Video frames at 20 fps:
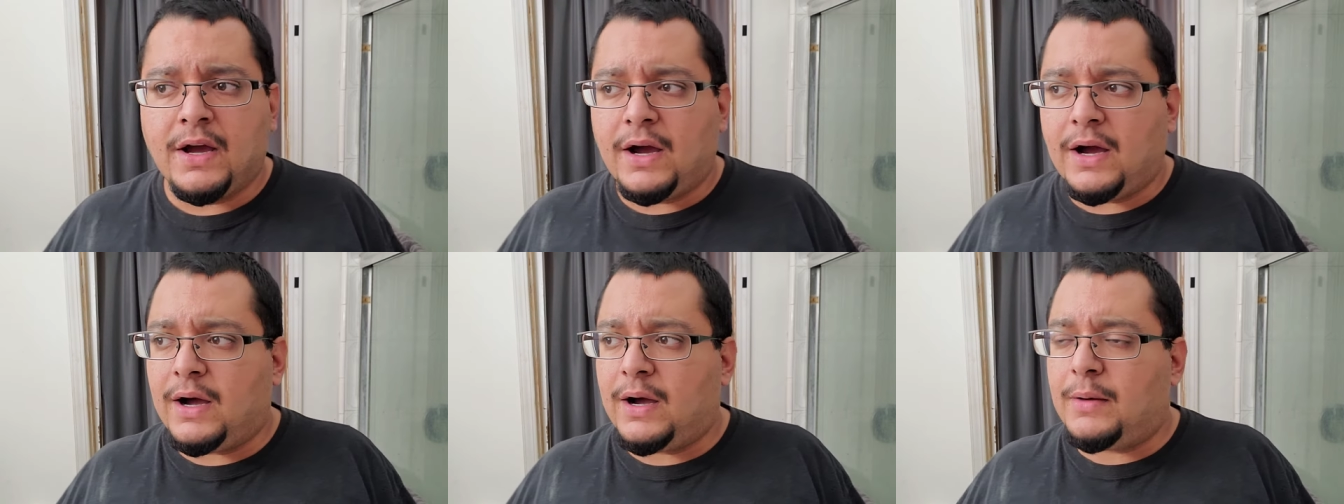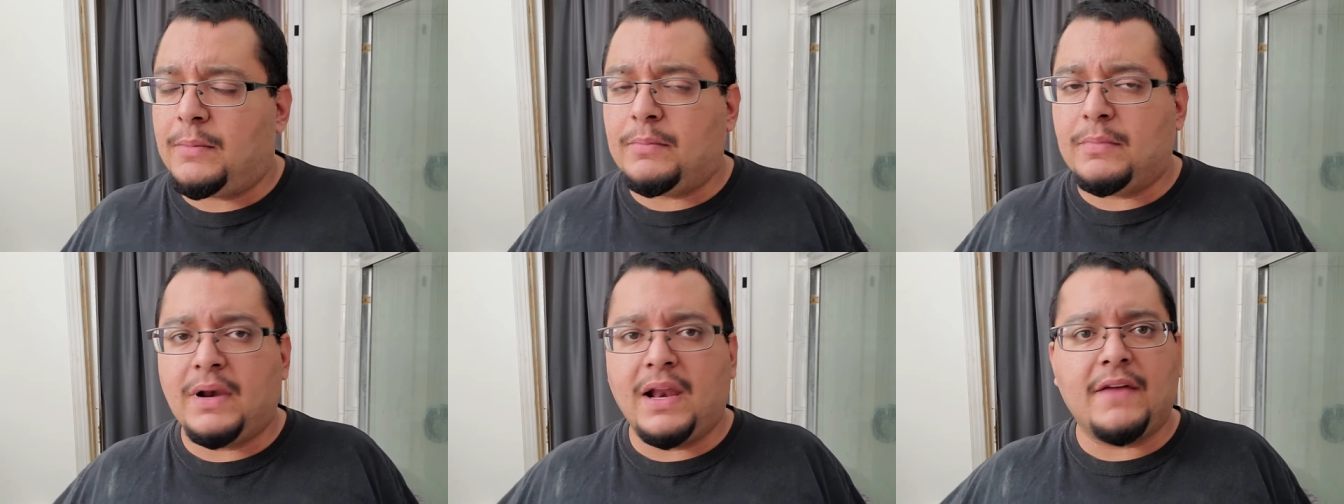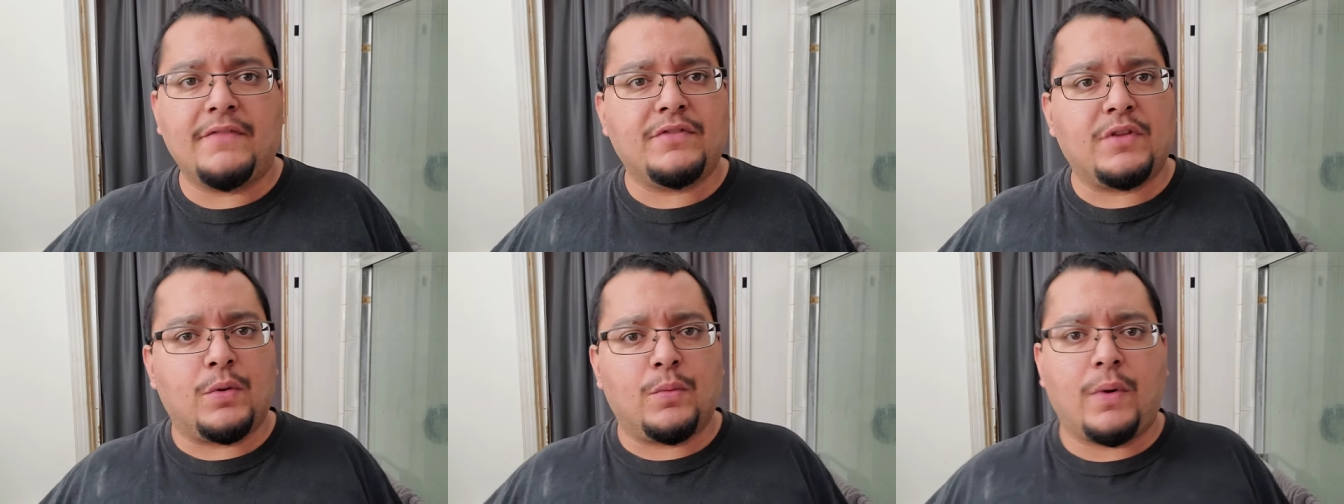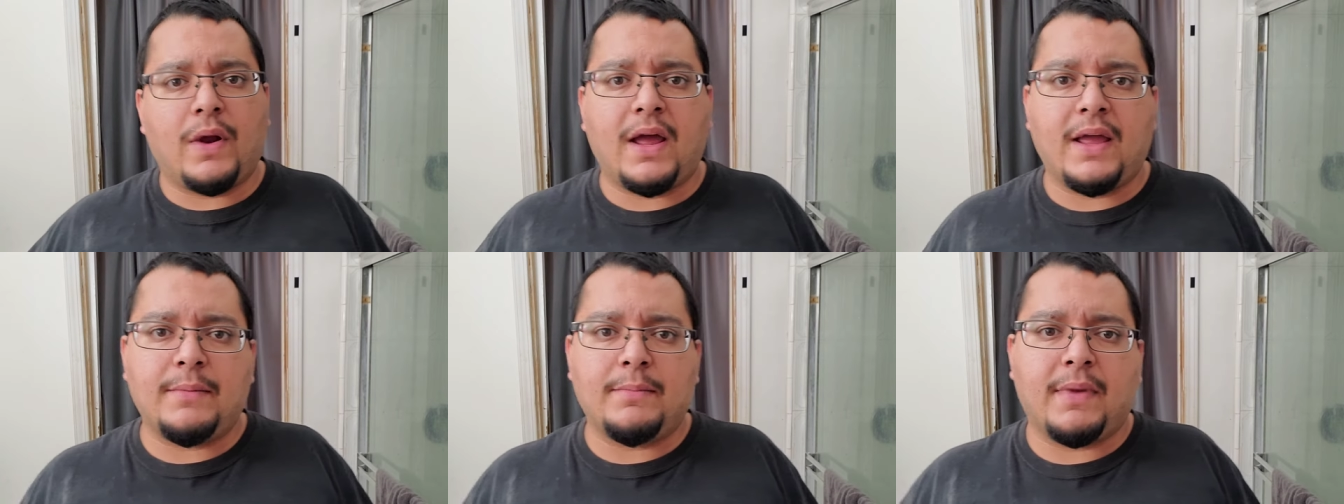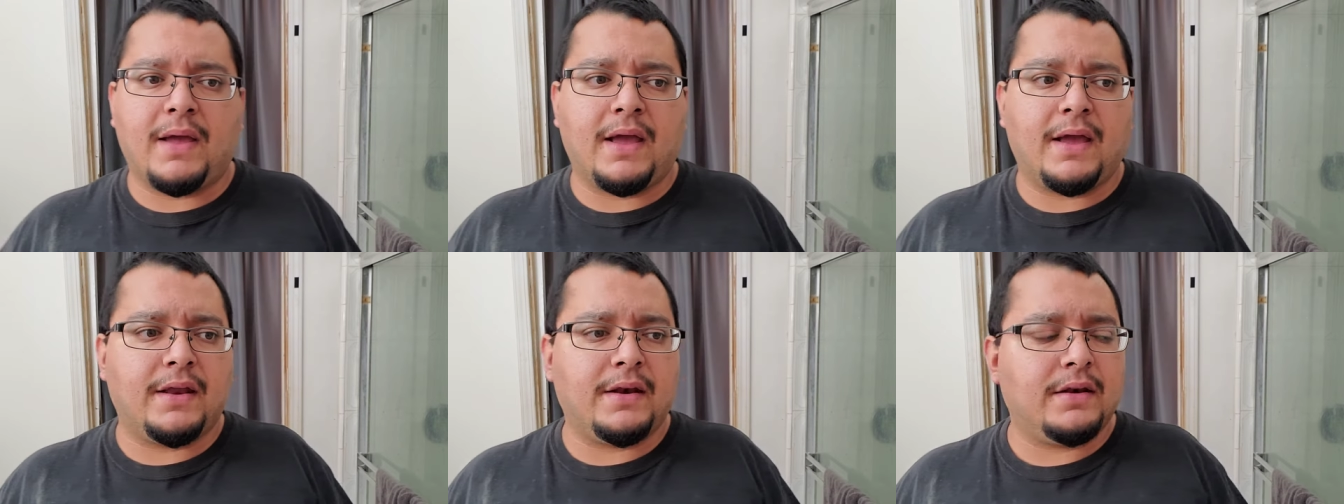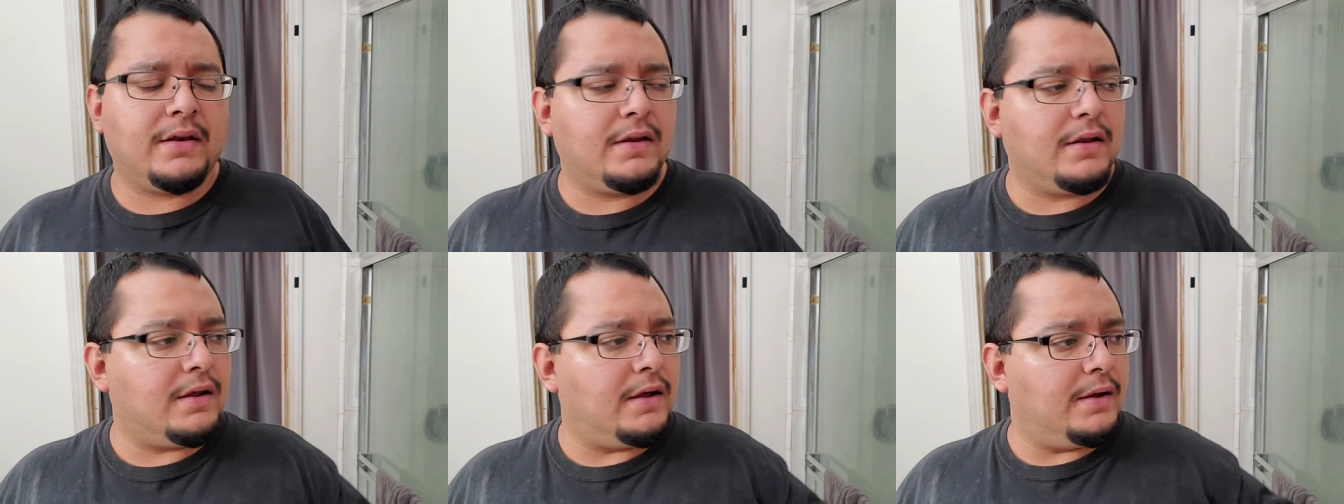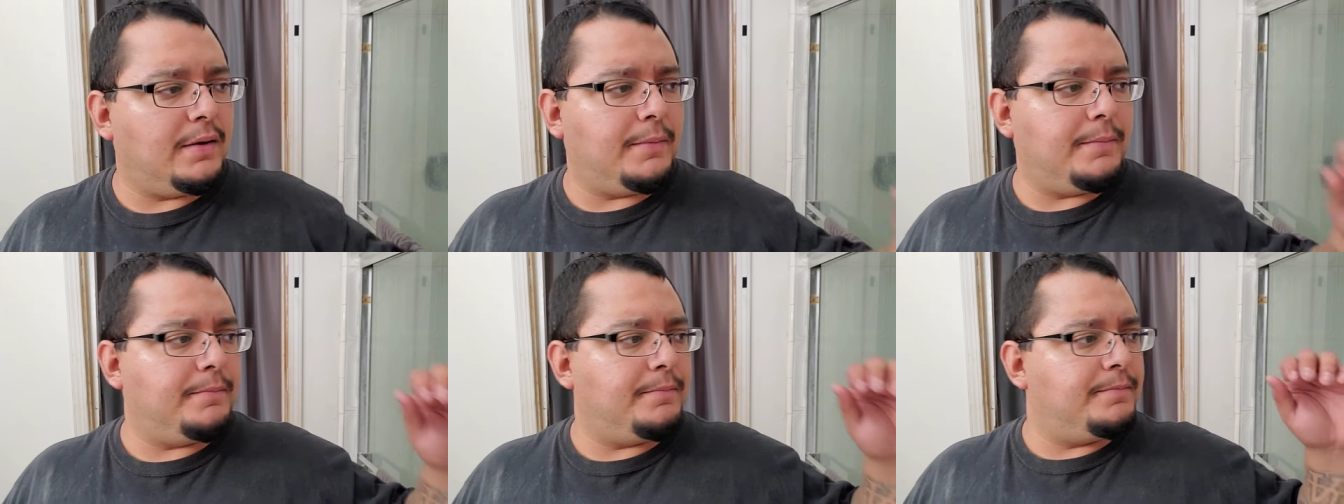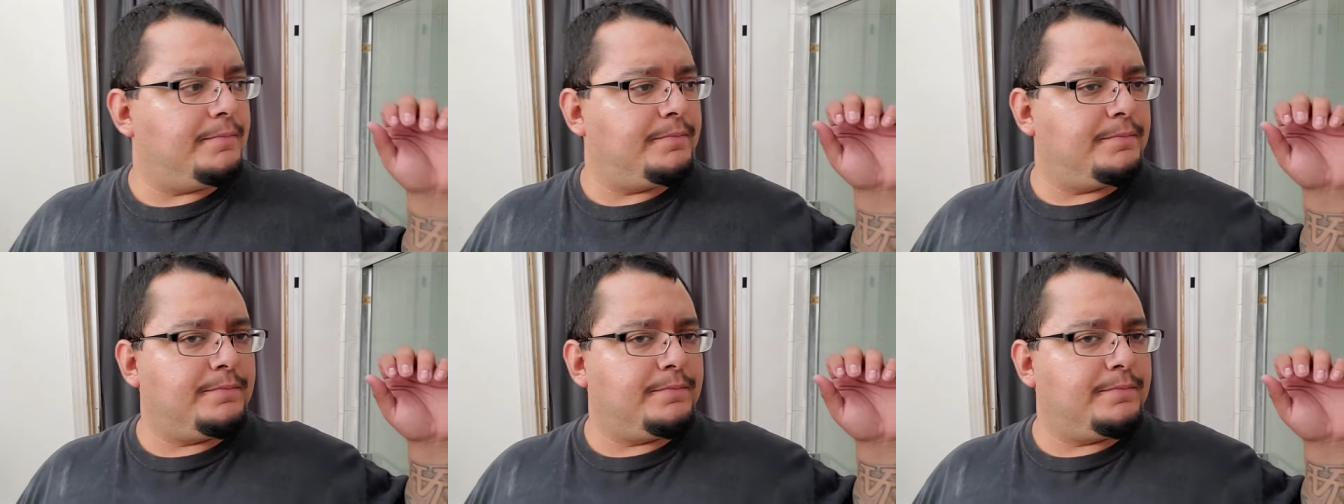Um, left and right, man. Um,